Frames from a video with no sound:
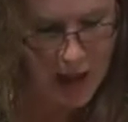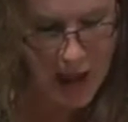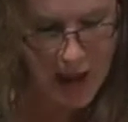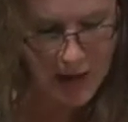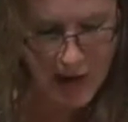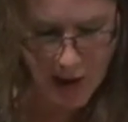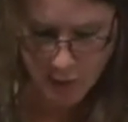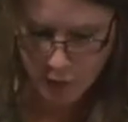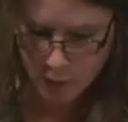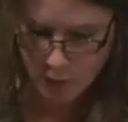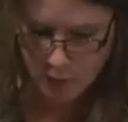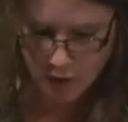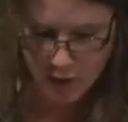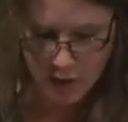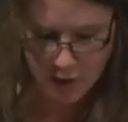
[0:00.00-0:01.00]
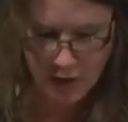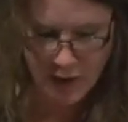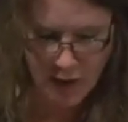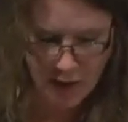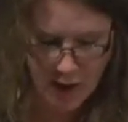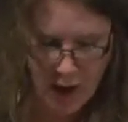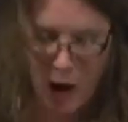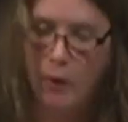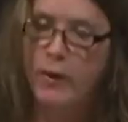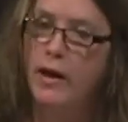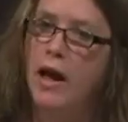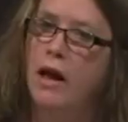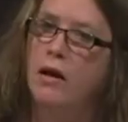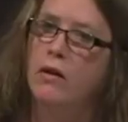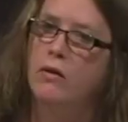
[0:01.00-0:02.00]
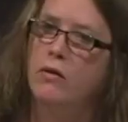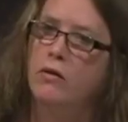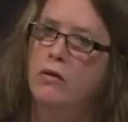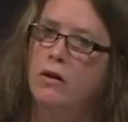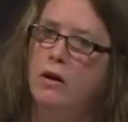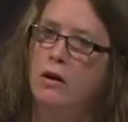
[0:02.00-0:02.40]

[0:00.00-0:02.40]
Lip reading: and everyone sees again how it ends,